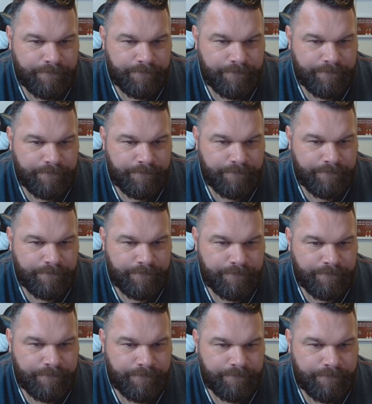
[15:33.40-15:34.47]

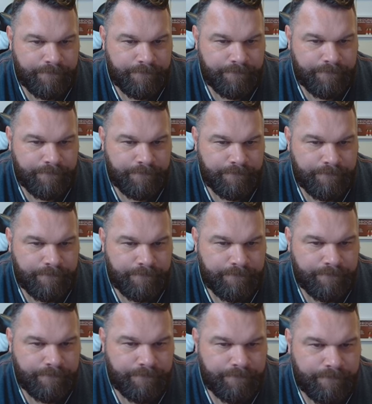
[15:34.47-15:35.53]

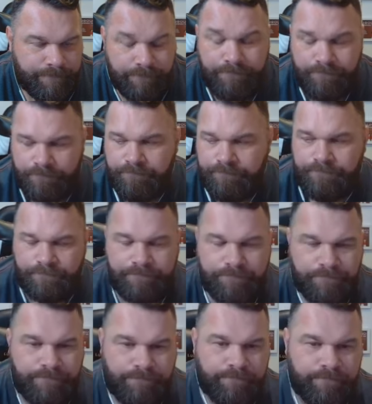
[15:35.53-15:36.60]

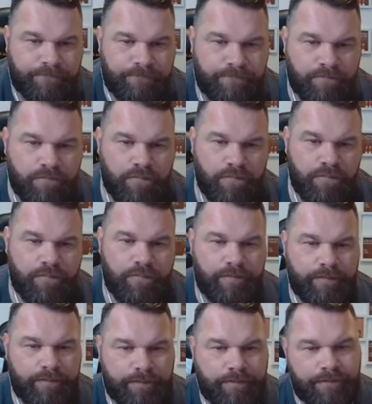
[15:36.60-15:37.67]

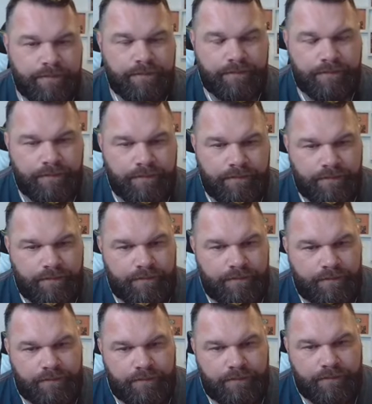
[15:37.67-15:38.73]

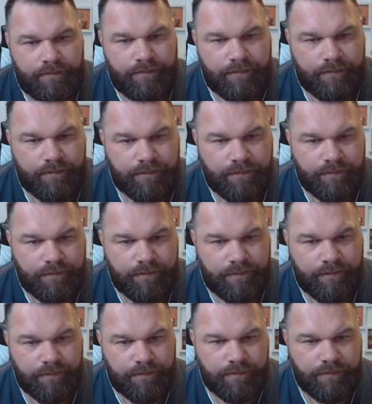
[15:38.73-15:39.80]

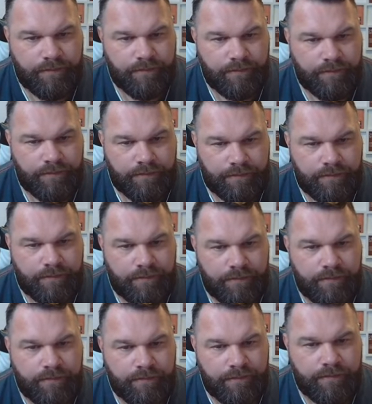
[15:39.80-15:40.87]

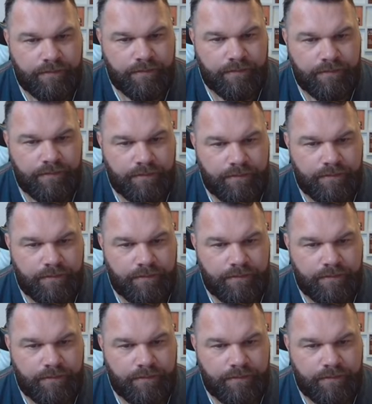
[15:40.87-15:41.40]
The person shown says nothing.